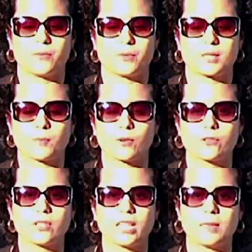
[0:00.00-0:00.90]
respond
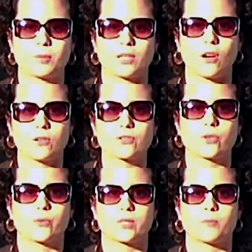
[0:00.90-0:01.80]
to that, but also
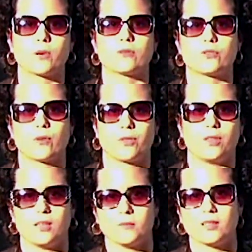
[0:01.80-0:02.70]
respond to a
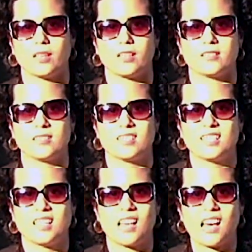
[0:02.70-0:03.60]
theme, and
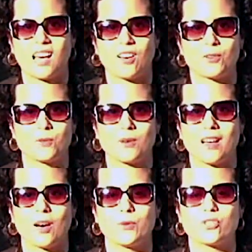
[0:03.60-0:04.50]

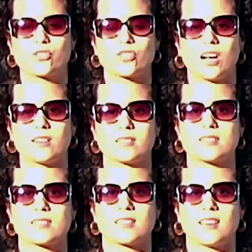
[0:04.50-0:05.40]
how each
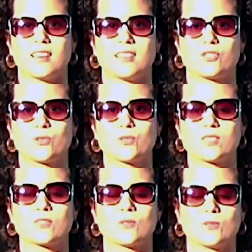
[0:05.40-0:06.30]
artist
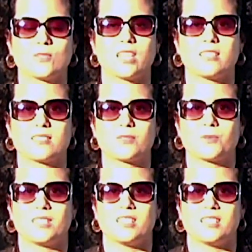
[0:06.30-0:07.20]
chooses to do that is
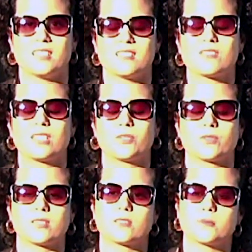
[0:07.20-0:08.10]
really
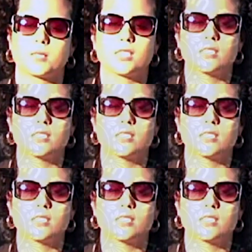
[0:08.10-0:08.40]
interesting to me.